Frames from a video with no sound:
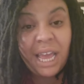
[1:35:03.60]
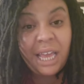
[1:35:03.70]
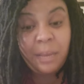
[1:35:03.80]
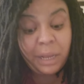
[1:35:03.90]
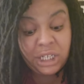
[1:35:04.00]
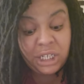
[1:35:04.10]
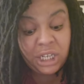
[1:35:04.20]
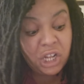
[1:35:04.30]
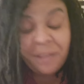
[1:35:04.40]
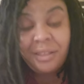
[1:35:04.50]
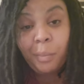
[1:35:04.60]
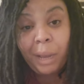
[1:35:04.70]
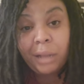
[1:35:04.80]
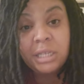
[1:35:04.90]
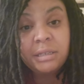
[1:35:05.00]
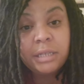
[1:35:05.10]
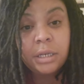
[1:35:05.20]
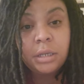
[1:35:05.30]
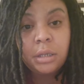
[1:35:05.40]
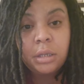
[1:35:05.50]
ain't mentioning nothing about this
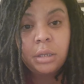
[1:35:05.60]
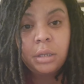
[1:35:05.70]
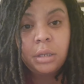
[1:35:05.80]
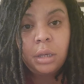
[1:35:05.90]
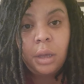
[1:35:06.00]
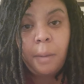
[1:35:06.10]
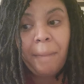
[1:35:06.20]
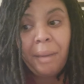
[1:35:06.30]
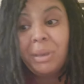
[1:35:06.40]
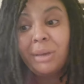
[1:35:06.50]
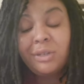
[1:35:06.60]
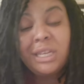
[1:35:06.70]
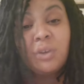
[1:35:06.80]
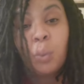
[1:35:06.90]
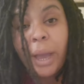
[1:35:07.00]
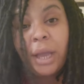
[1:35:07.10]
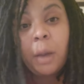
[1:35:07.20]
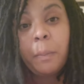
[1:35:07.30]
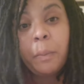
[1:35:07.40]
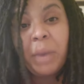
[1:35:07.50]
nigga. Maybe you need to wake
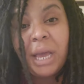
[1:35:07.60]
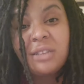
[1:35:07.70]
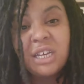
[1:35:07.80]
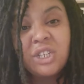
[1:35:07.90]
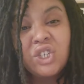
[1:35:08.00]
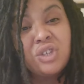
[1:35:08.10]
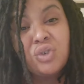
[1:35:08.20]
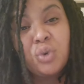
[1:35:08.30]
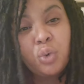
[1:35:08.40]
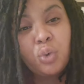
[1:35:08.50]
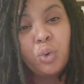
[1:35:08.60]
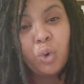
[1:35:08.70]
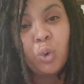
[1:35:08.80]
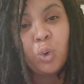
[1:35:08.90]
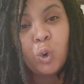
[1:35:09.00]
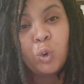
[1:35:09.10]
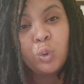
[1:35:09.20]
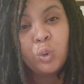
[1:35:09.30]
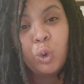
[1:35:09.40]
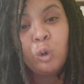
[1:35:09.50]
up and pay attention to
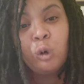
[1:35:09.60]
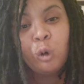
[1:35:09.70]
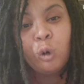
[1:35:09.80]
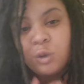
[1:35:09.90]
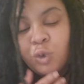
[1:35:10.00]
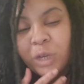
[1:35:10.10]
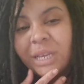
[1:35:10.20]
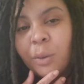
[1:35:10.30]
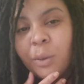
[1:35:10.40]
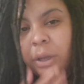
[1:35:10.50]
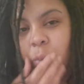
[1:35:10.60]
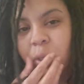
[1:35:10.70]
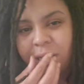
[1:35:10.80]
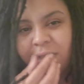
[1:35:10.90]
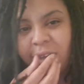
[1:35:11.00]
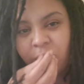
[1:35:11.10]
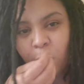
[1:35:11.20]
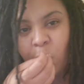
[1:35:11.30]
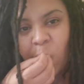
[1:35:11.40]
who's really working with the devil.